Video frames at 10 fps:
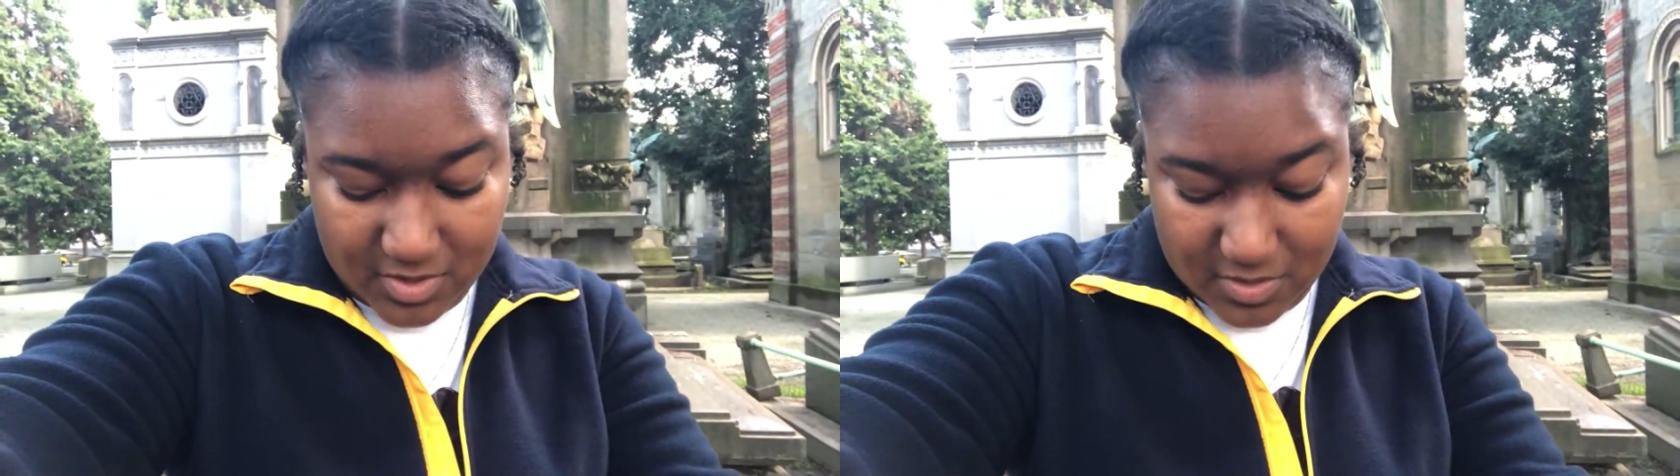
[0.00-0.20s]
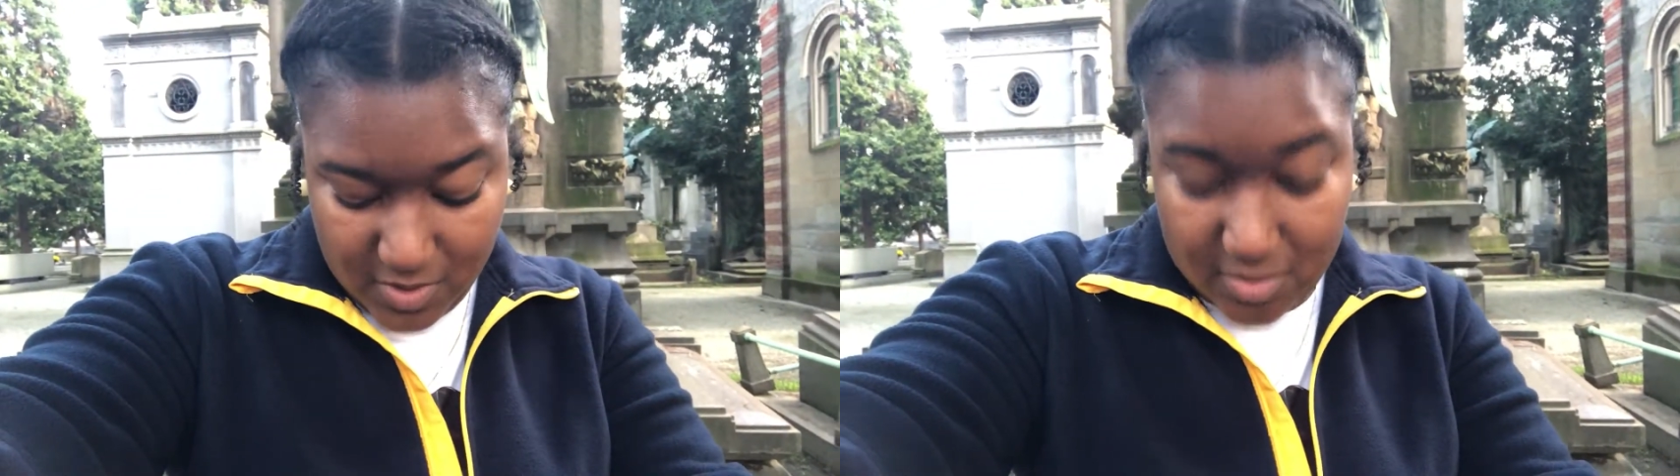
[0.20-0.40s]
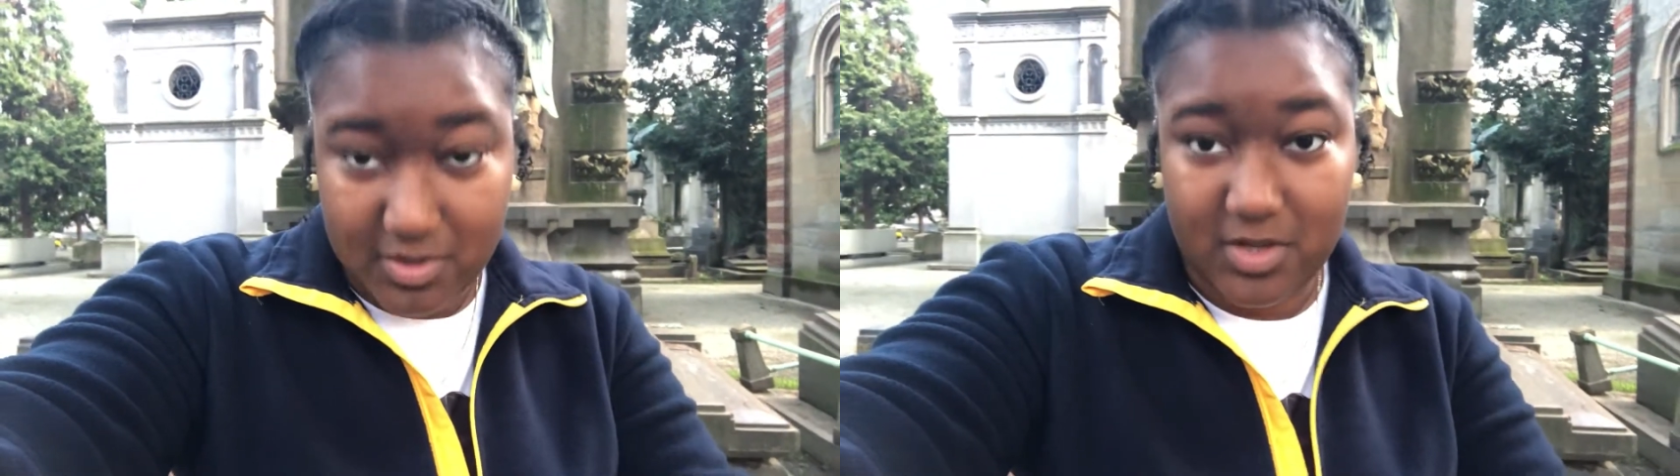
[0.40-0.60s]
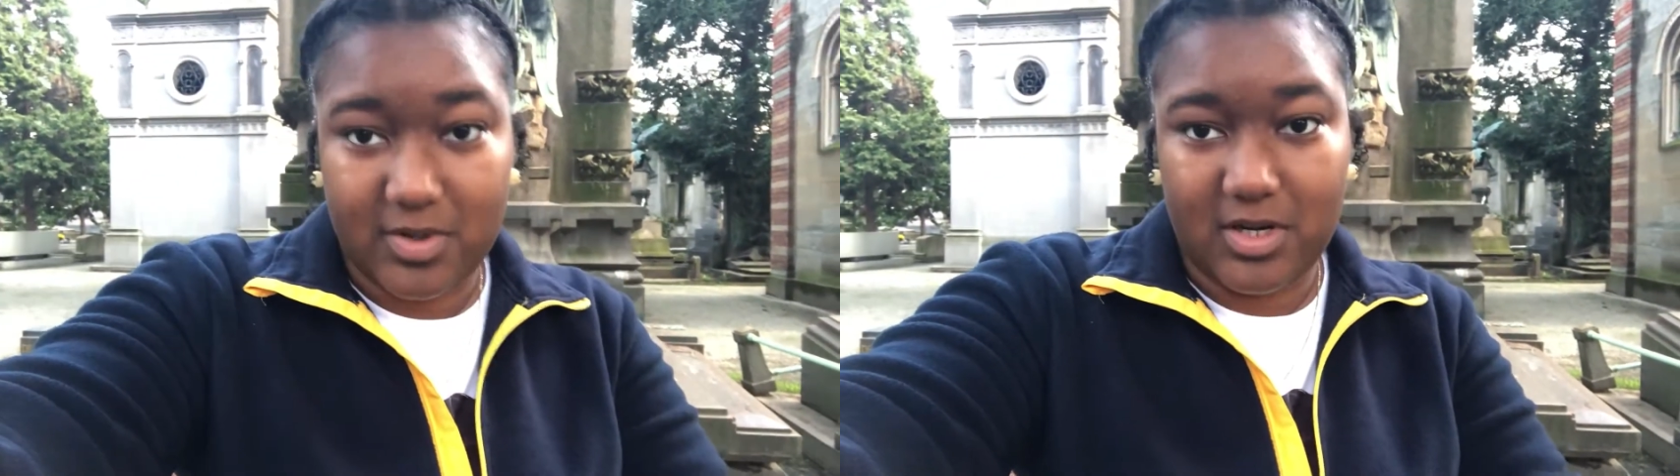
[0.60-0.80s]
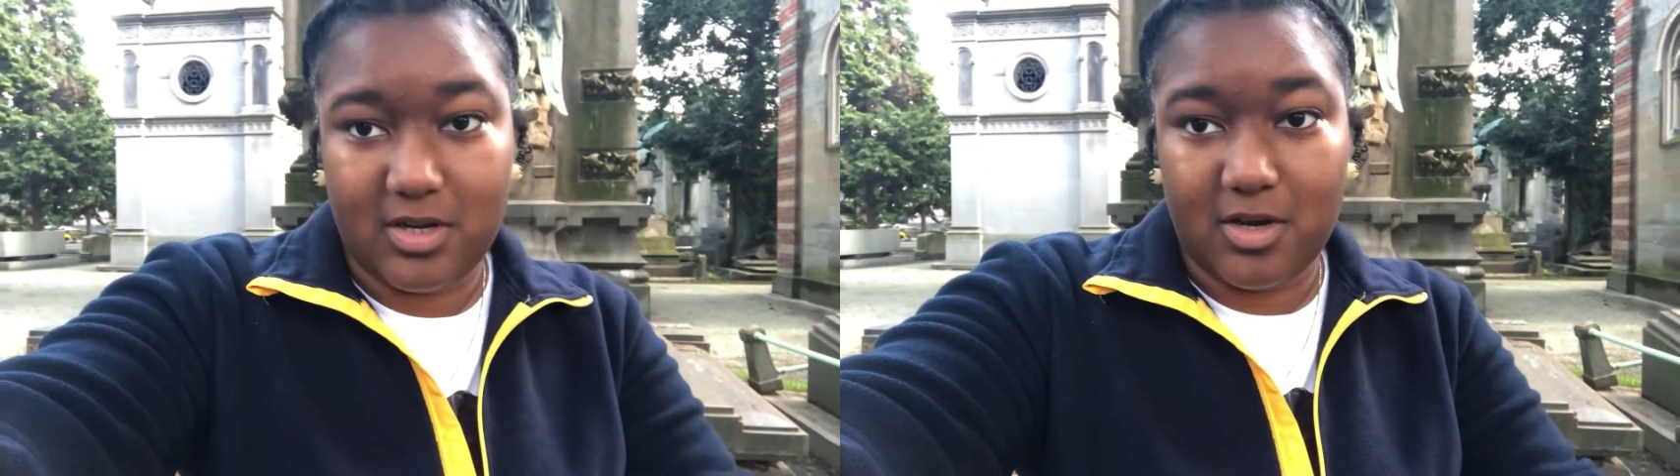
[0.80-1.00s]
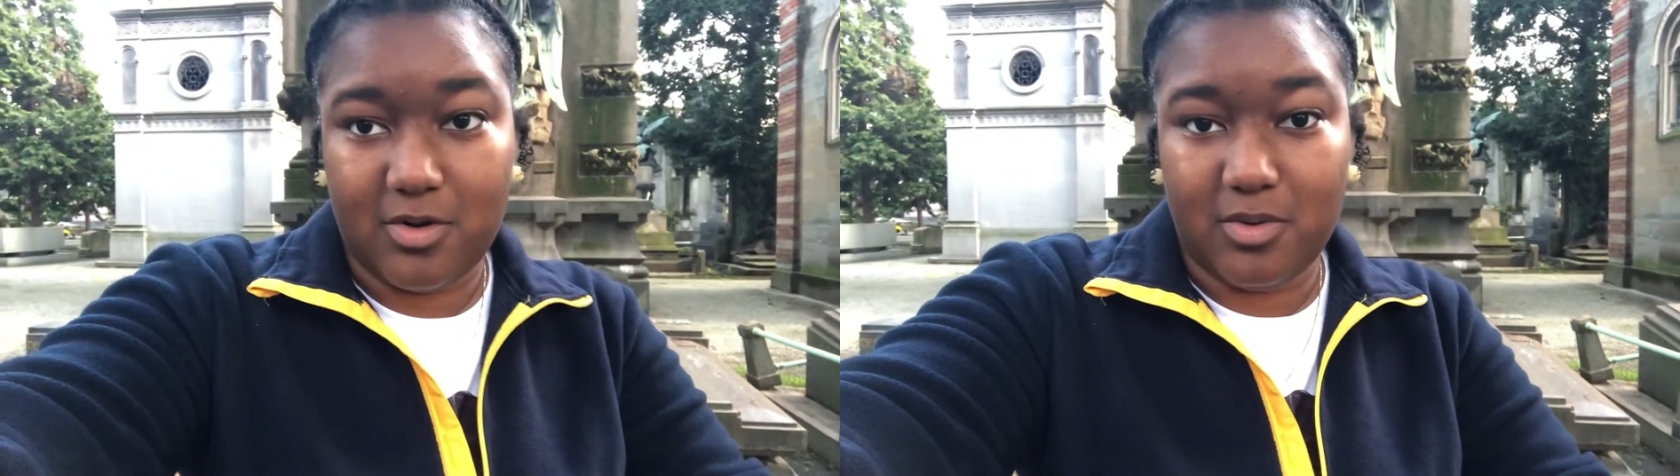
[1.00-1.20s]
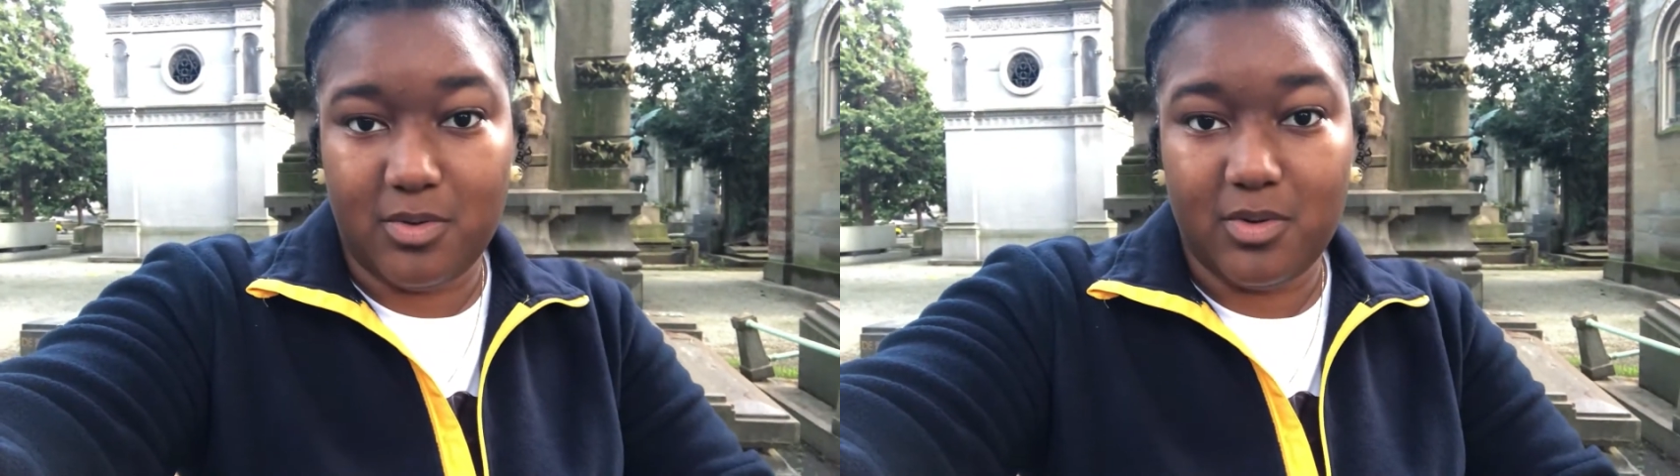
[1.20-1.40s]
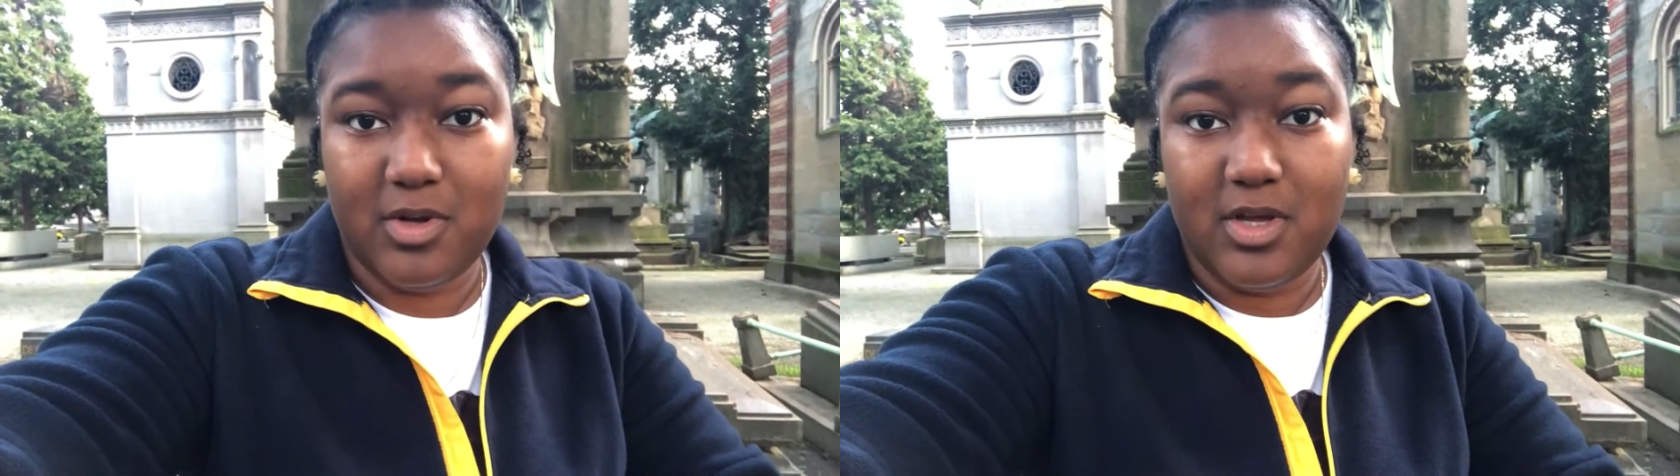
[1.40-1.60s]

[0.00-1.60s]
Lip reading: and then probably get ready to go,